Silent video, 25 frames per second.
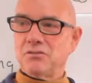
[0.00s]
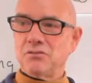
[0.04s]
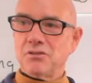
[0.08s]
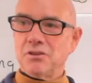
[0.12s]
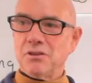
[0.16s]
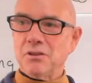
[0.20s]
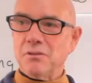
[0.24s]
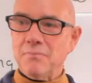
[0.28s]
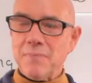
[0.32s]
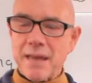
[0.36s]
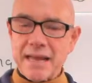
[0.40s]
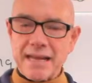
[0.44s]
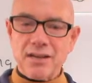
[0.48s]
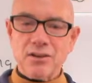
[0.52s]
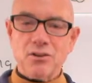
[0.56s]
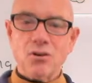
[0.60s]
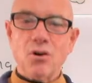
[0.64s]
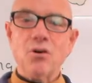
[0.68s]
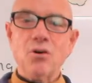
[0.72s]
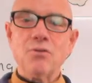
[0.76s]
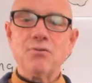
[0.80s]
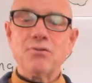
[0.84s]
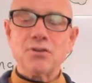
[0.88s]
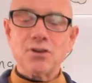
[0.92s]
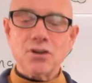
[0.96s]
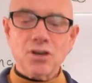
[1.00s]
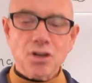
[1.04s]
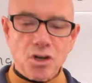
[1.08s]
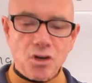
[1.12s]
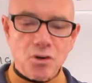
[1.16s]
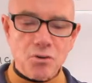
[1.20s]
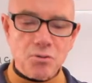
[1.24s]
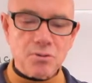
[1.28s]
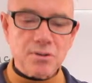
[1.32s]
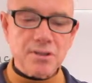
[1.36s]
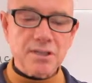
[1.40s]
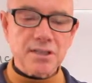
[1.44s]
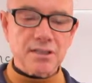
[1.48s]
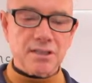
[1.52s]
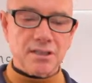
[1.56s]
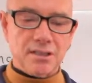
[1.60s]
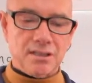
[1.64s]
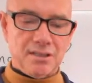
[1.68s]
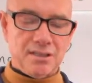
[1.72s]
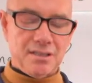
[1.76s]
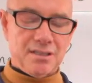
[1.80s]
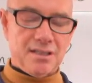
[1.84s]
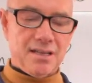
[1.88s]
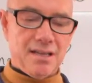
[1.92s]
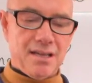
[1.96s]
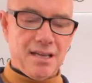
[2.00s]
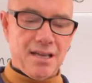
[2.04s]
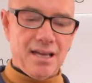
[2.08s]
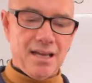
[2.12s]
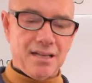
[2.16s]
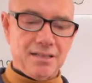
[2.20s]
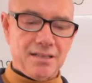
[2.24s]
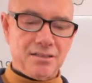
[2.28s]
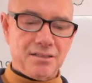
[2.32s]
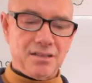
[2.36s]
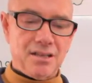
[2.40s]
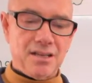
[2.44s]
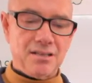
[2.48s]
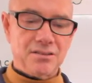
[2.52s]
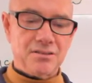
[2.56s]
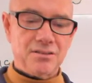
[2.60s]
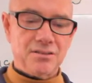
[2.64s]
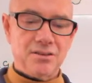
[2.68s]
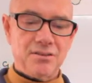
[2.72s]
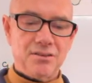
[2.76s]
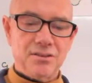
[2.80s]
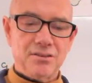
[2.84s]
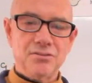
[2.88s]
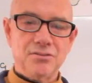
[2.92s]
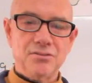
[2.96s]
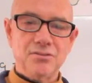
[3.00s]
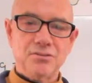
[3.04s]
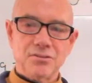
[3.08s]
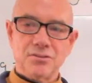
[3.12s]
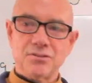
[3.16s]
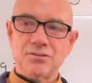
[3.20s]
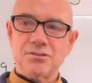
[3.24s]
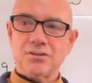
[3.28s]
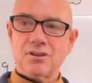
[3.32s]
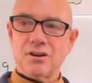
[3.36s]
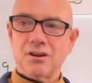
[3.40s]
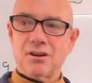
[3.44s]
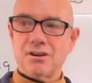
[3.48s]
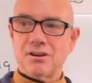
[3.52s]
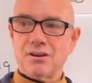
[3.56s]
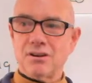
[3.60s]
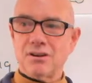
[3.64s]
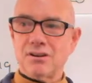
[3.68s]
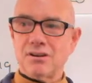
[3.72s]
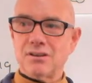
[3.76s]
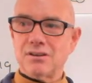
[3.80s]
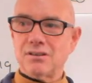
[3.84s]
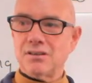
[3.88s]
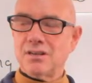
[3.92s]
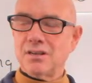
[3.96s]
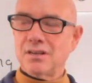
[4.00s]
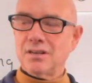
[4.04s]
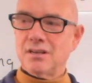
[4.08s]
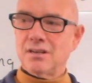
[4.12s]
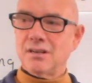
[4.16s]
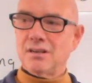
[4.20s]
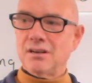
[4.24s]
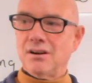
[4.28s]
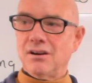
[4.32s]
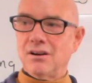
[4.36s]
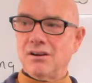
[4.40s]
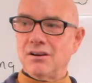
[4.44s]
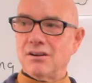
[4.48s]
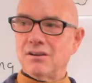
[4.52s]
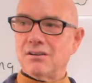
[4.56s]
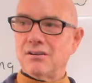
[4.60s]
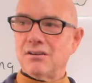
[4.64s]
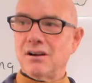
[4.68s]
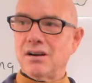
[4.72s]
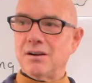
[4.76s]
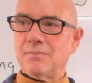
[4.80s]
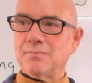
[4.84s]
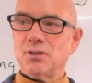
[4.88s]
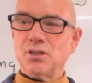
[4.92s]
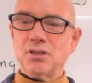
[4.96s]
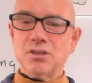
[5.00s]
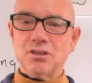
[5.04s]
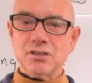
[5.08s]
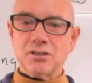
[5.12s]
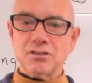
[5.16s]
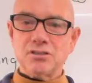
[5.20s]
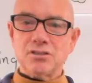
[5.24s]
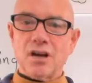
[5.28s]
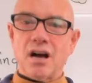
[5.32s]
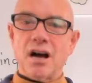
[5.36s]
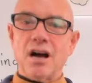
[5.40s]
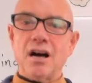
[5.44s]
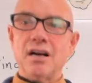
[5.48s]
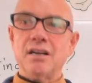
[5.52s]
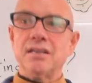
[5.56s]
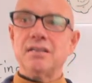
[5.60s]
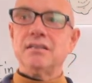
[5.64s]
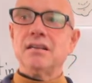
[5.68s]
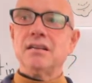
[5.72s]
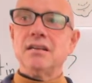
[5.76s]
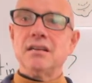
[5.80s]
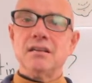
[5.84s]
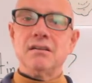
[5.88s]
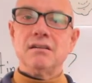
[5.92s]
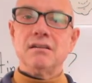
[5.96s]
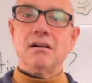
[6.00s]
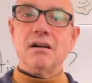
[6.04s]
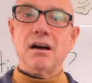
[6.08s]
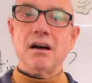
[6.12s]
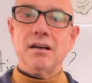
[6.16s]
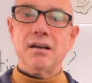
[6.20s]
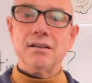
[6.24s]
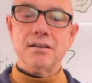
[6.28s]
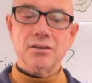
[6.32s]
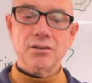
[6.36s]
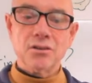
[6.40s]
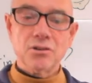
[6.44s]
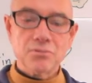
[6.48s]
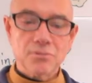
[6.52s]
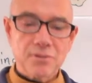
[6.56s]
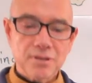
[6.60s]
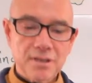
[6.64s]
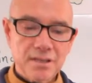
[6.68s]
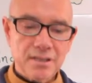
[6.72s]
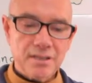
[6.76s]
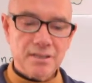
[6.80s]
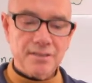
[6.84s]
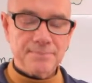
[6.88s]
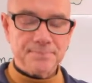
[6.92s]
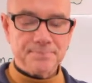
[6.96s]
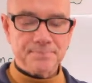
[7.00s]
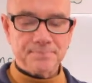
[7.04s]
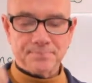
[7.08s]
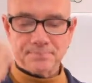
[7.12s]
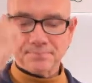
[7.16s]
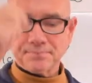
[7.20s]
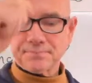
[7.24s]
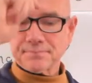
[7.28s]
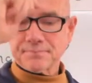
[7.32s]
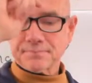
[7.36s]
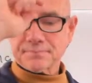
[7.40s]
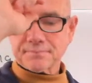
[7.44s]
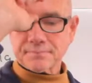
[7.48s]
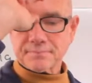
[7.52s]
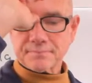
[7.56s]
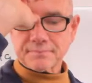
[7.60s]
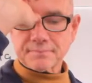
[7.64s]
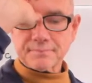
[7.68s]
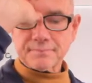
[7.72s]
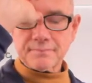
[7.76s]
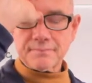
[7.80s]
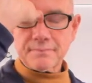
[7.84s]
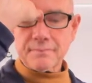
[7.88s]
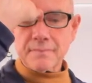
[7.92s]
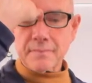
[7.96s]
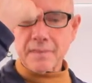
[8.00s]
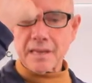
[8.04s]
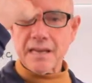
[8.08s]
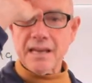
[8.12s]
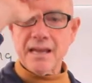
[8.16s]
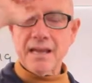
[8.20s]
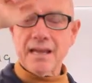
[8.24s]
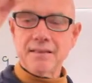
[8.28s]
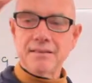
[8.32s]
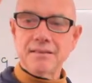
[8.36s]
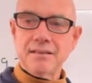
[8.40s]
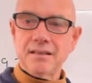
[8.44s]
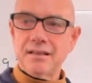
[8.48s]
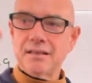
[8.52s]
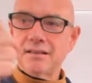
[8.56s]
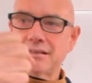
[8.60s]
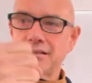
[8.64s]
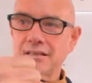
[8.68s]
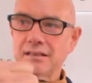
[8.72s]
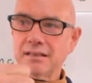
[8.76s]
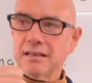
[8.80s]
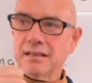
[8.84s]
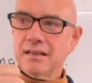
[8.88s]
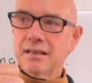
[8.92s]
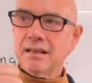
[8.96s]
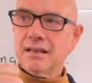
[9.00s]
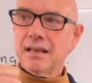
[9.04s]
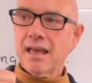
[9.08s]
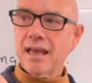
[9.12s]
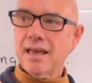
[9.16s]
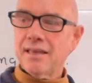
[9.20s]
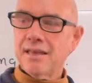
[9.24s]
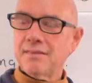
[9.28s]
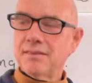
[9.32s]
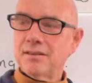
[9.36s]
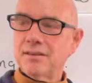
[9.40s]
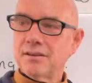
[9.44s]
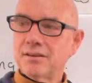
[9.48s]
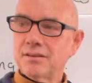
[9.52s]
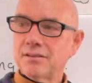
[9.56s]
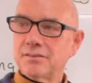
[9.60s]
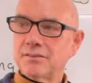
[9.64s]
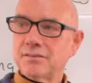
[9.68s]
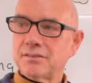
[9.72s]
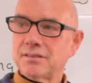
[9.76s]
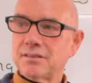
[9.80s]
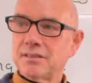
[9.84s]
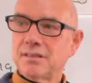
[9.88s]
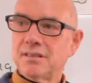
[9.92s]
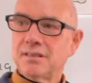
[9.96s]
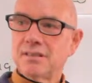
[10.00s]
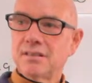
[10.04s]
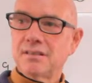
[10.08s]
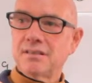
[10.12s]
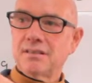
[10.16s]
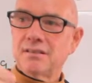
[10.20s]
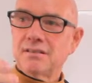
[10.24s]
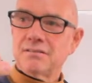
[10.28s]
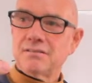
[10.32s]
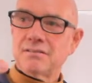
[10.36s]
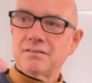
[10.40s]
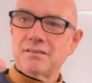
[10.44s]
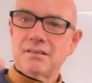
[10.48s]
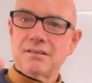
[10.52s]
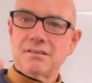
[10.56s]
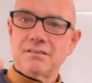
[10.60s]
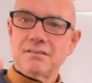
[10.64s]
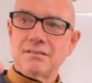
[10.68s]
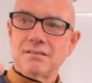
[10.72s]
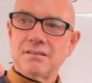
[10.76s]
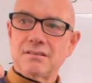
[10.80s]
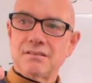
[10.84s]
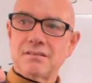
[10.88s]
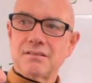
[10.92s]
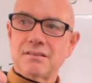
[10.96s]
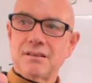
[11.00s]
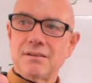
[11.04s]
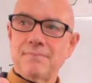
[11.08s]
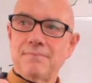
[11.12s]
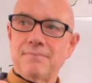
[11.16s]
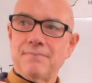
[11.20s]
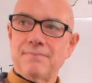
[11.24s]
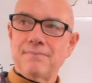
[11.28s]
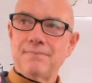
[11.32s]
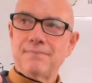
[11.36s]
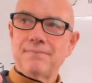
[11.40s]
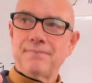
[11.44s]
you make it over a grill, and and so the noodles are are are um, cooked on on a grill, and and and there's some